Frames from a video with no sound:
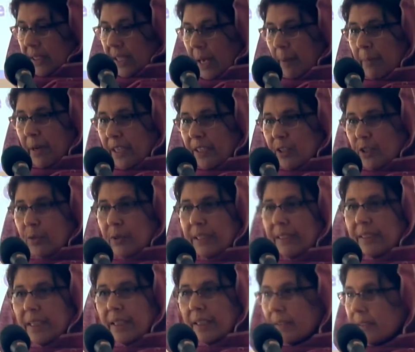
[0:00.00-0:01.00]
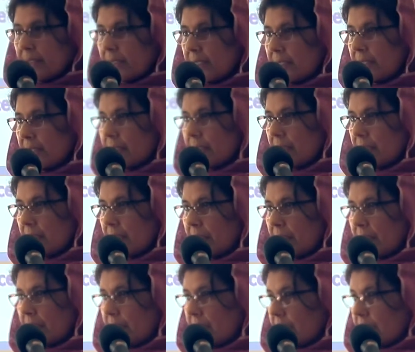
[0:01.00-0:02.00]
Am I doing that?
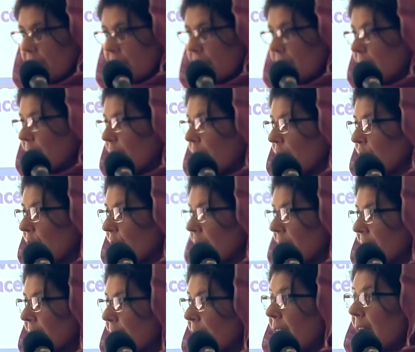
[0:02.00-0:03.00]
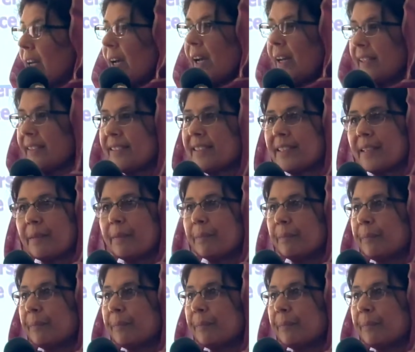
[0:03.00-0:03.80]
Okay, I see.